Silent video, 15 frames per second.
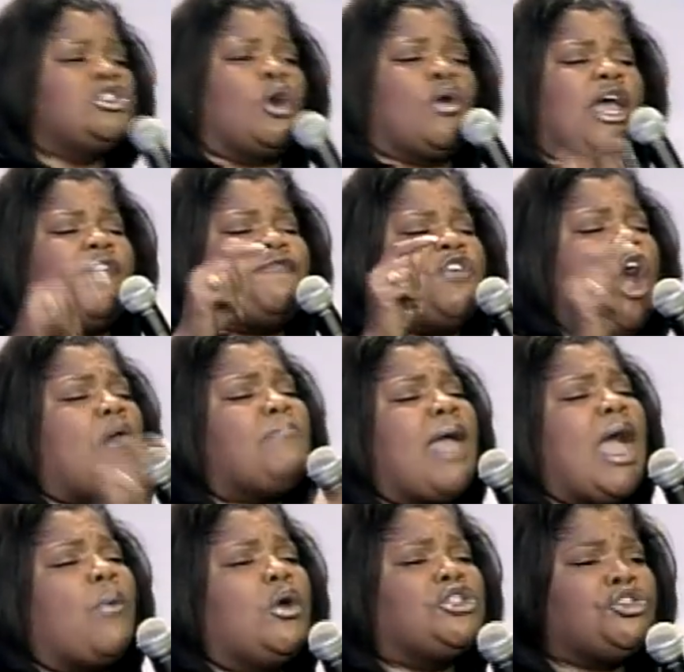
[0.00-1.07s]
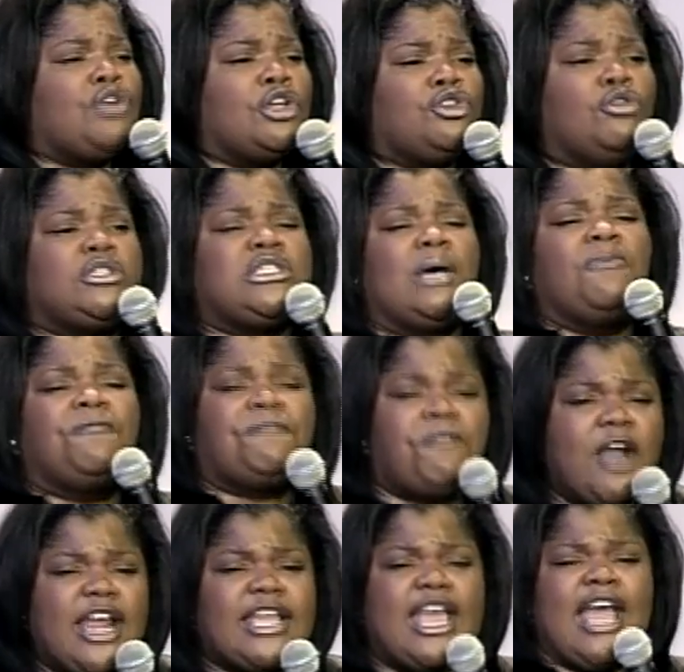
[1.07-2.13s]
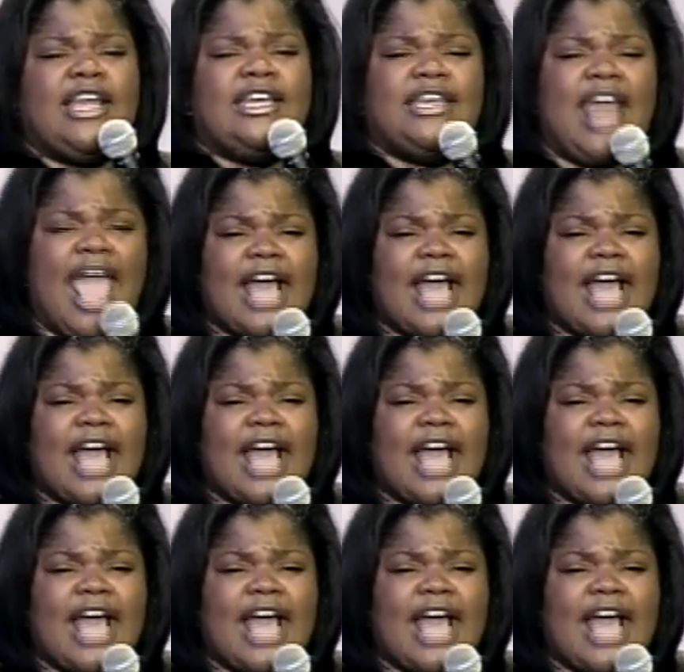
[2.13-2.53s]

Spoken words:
So if your man wants you to do some freaking